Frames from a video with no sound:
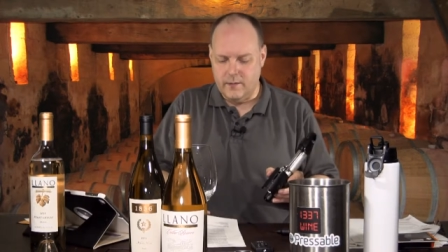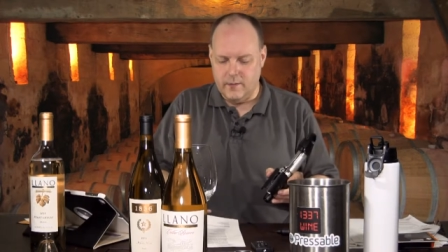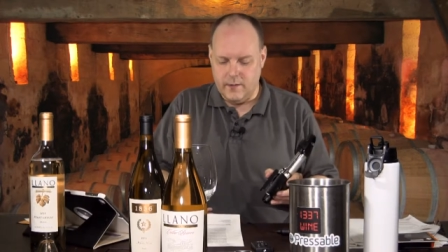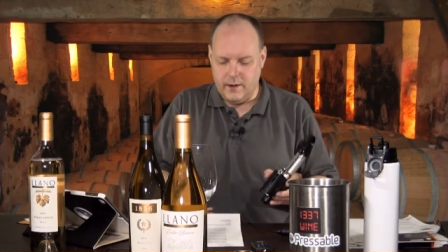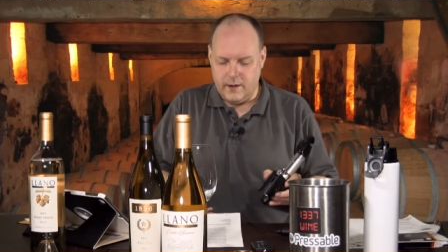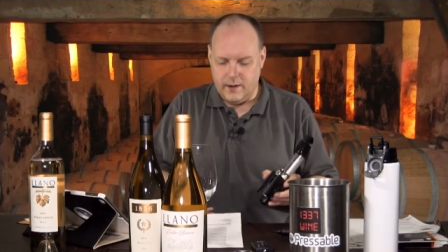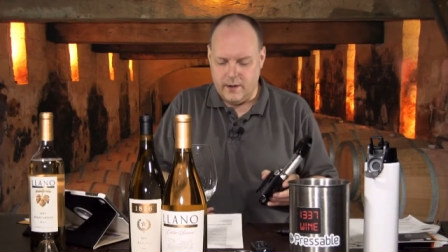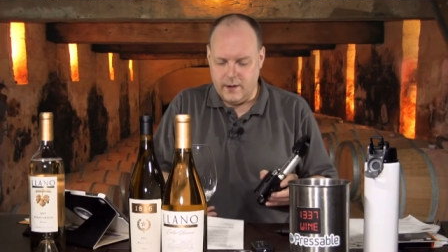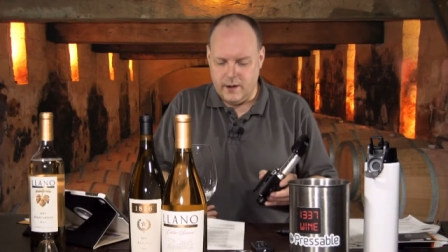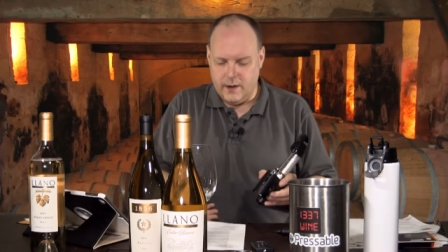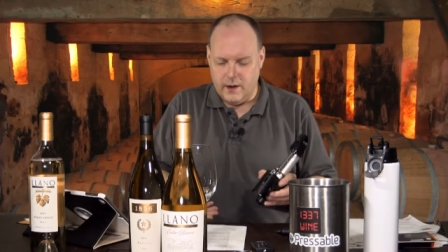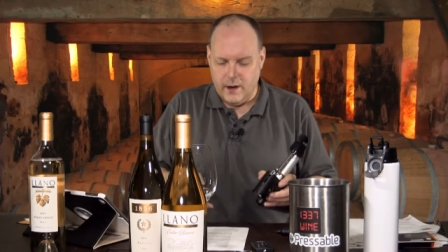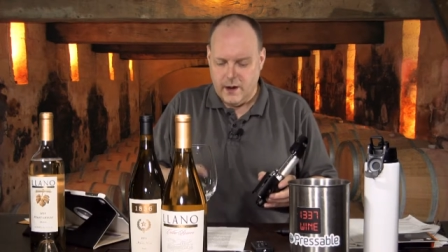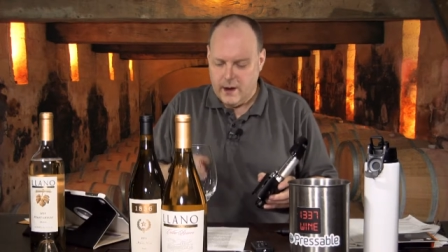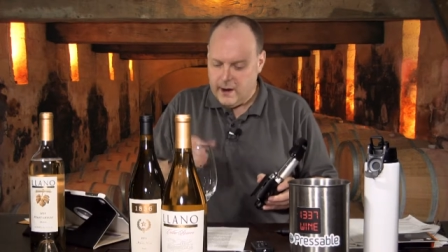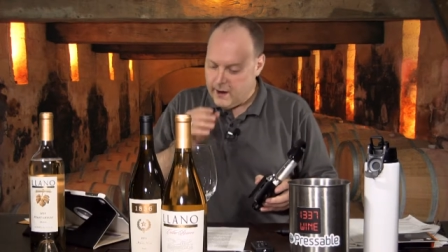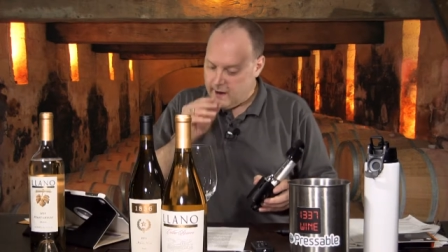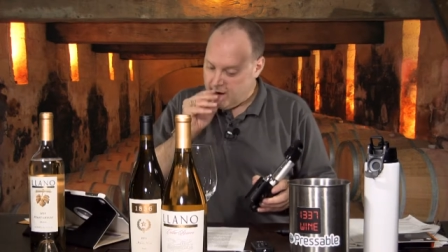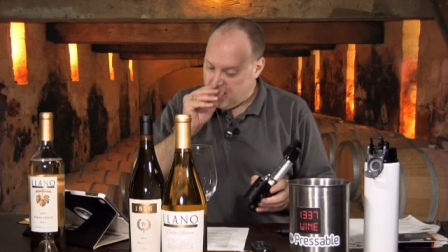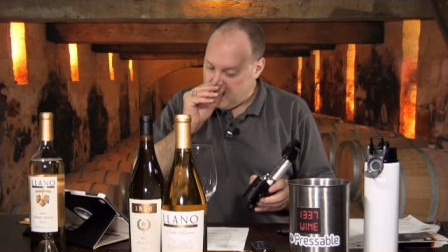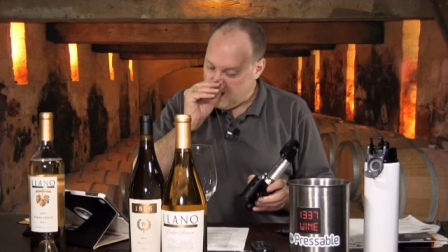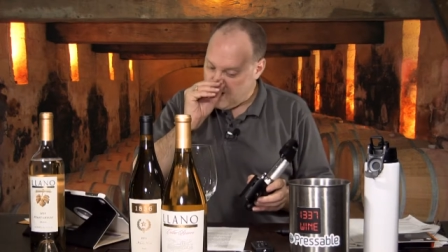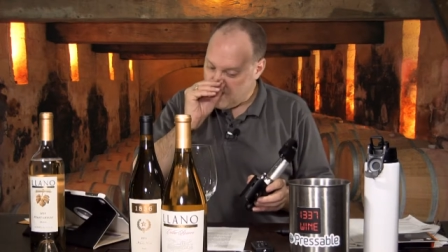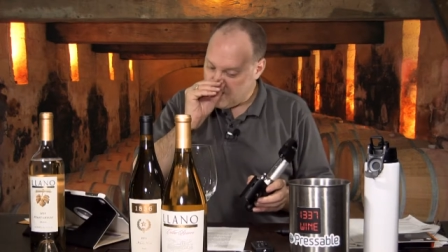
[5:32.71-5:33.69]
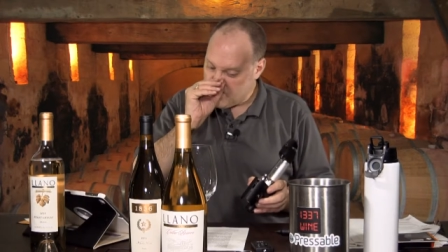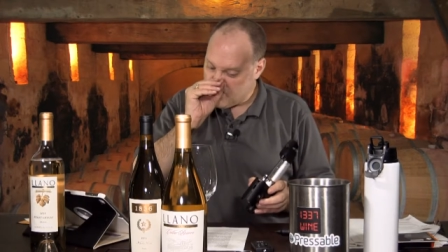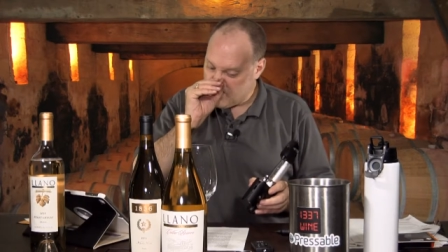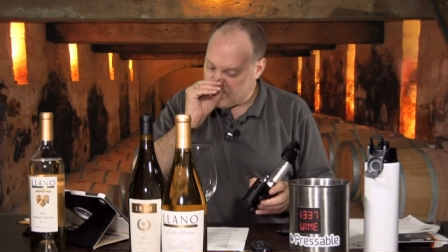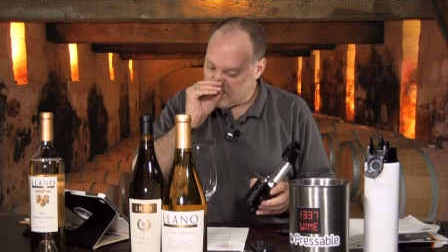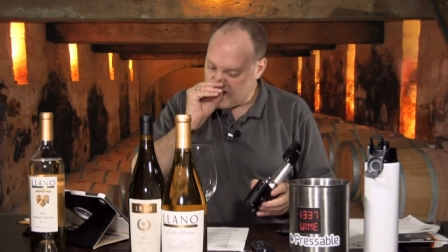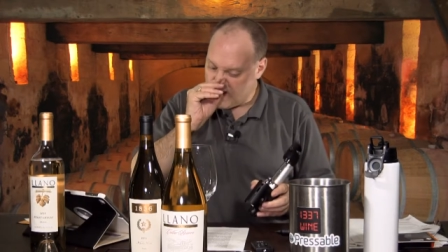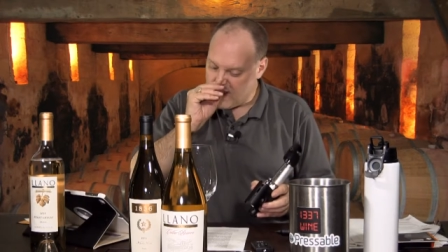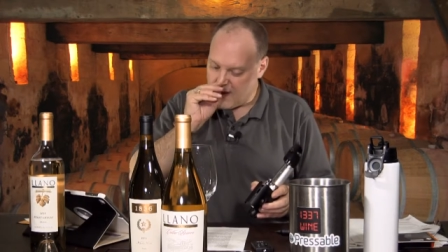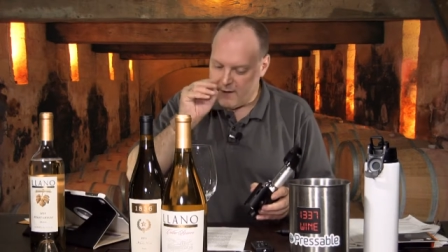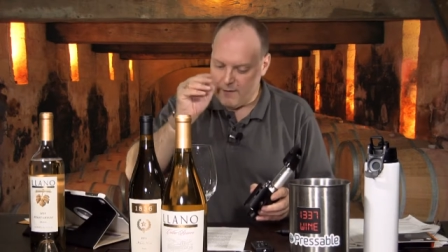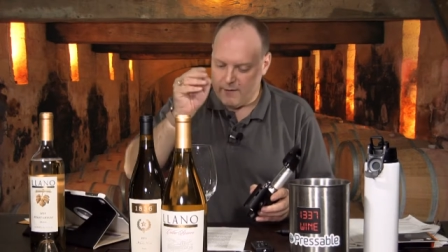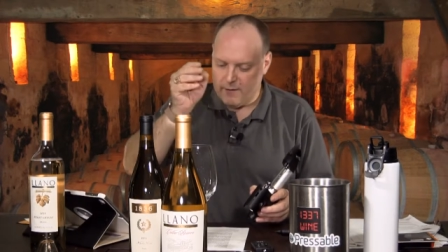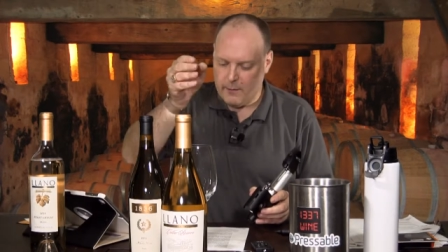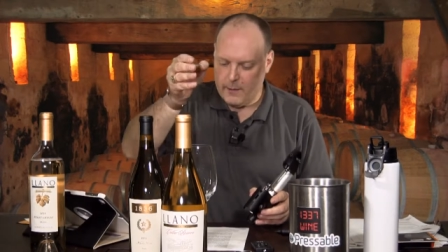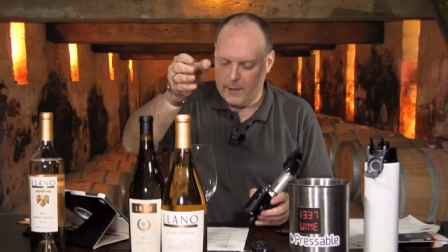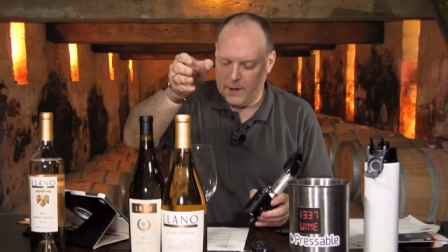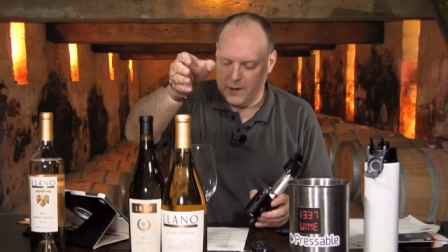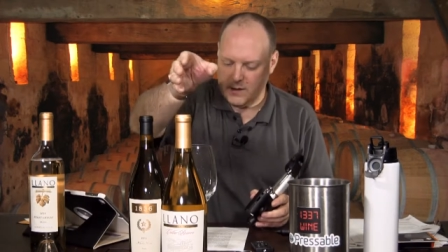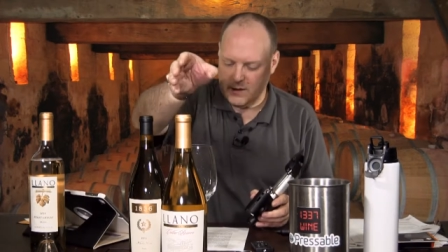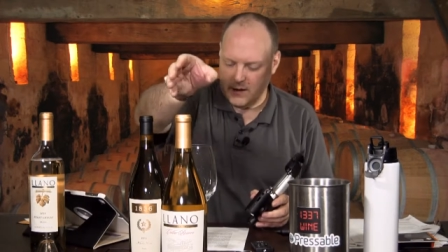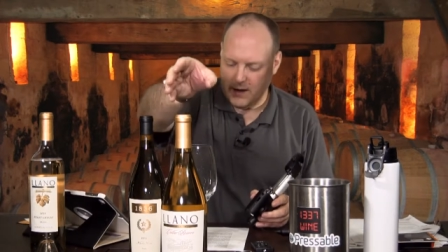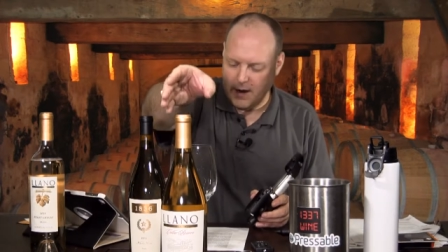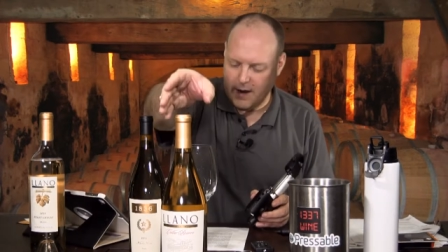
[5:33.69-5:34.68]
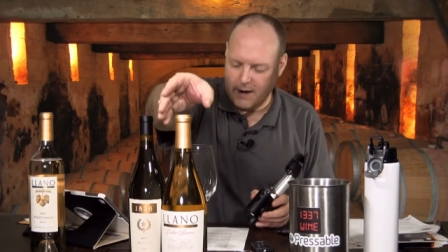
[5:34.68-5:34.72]
what interesting
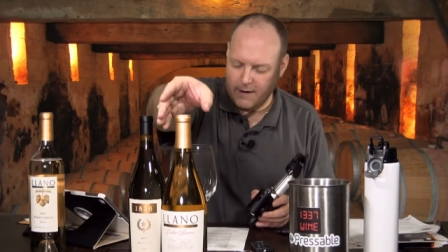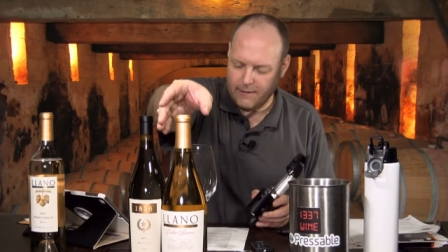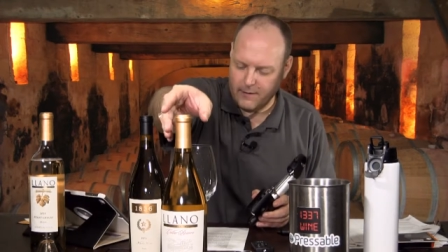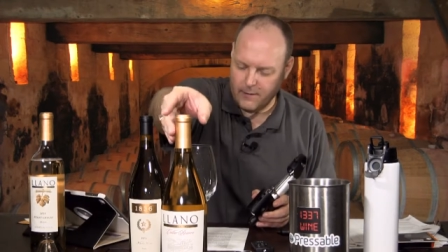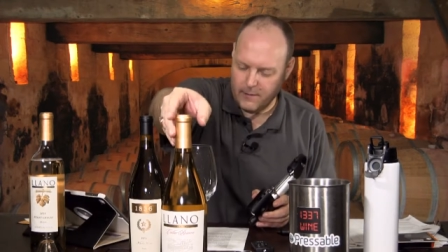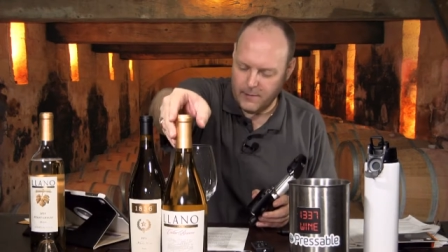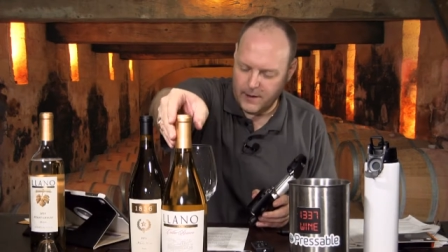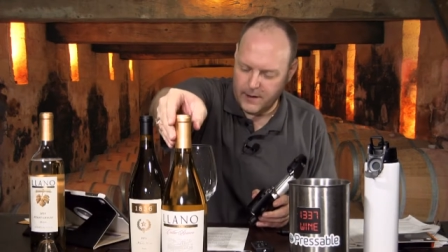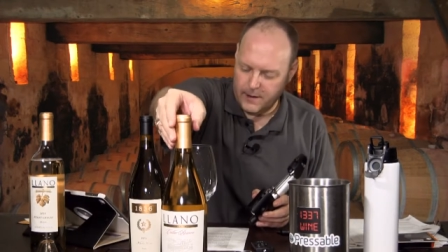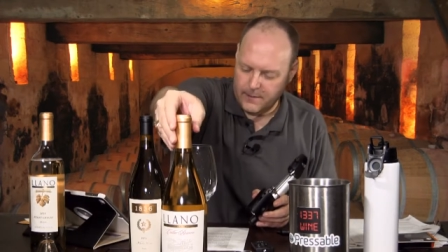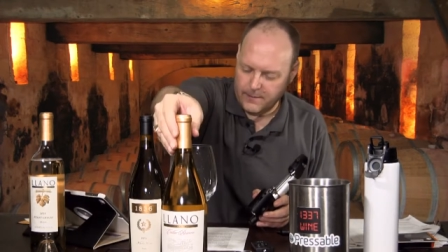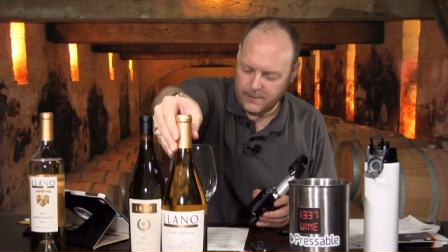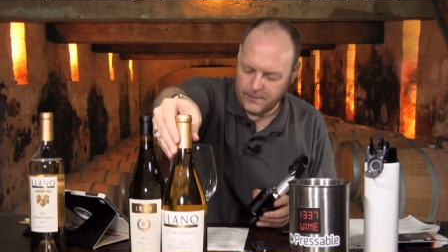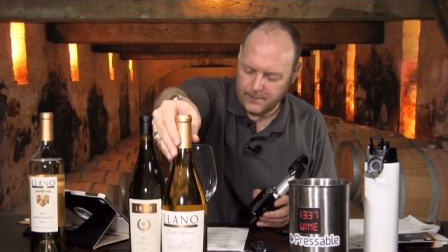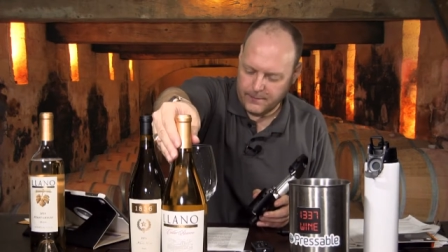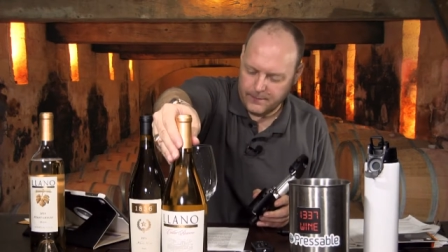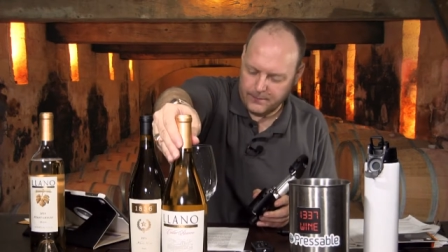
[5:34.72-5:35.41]
information they have for me.